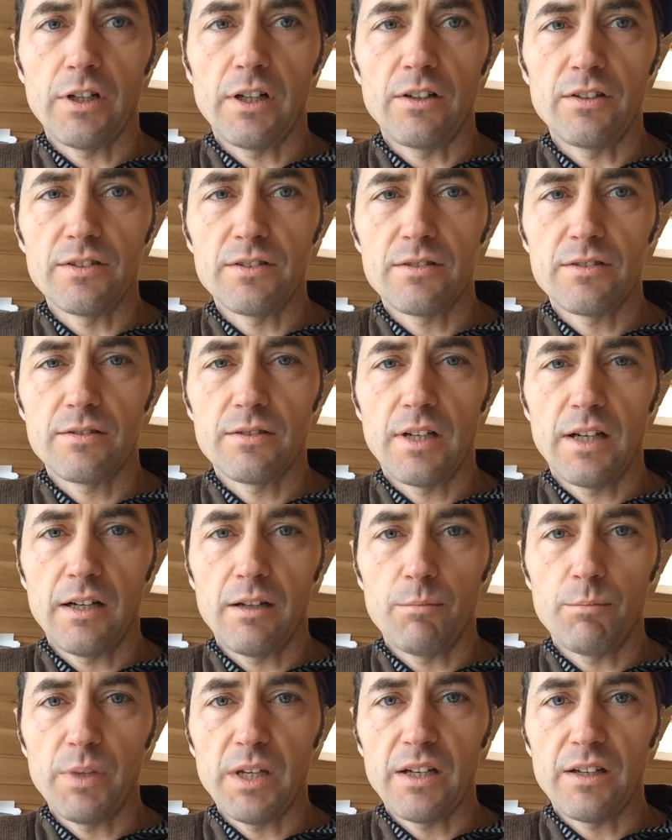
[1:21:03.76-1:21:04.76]
else
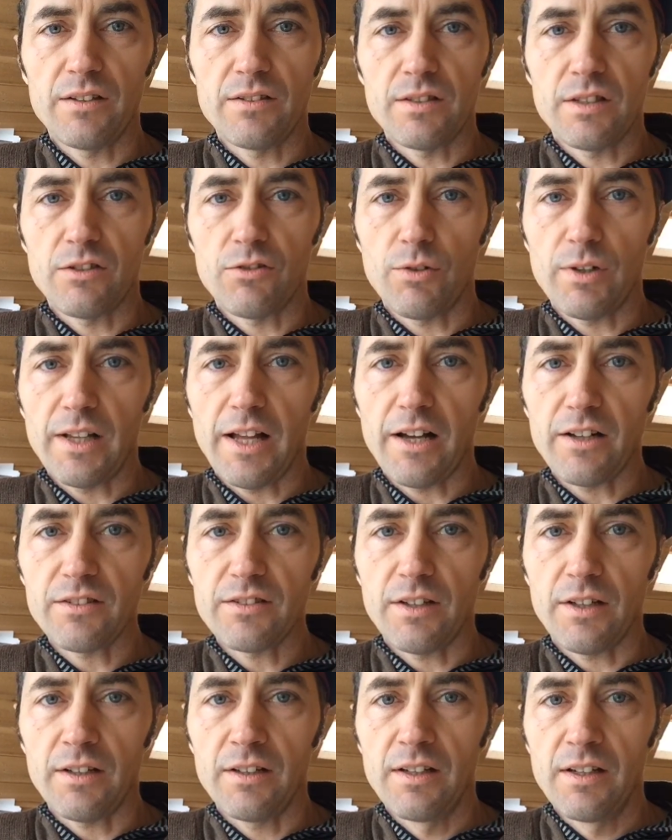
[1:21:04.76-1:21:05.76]
because it's
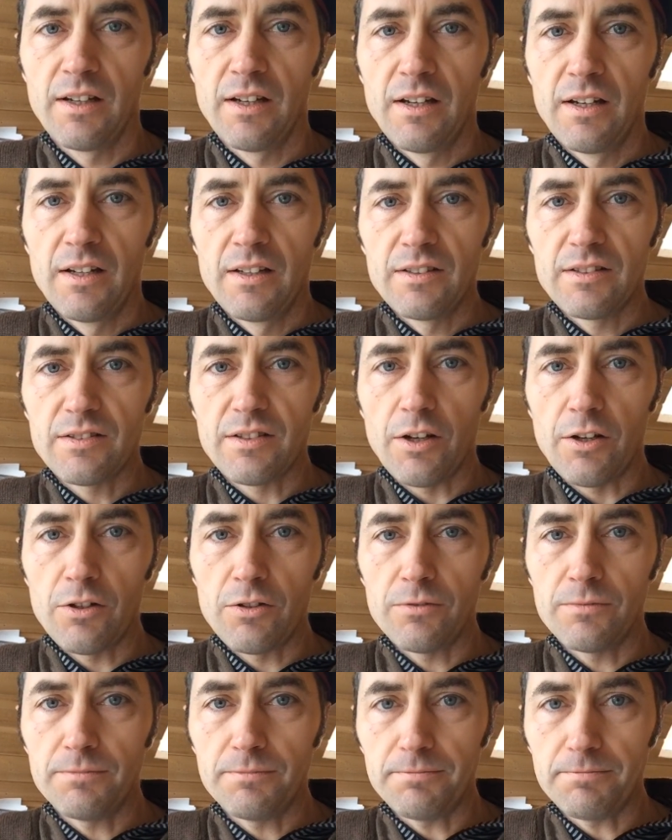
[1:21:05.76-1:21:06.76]
relaxing.
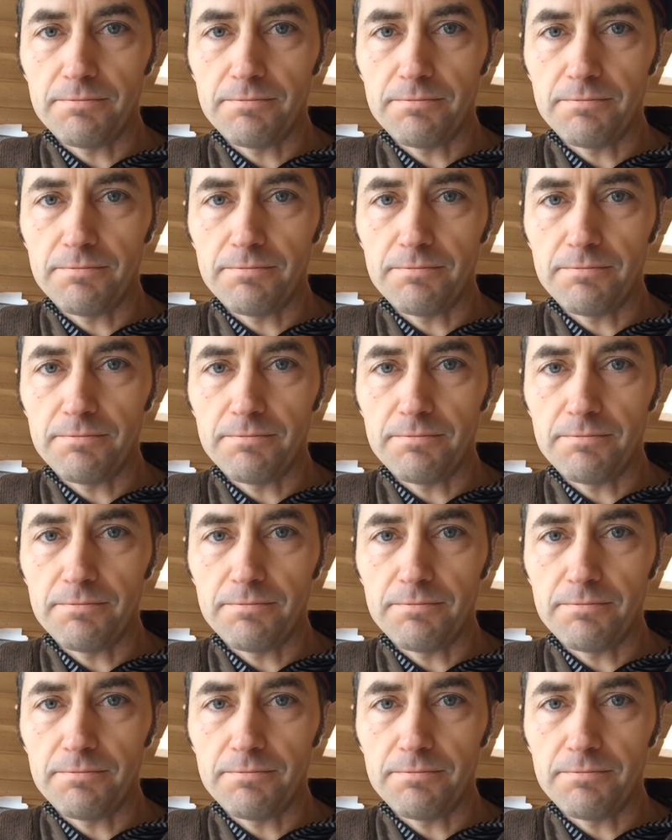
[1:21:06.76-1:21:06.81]
So,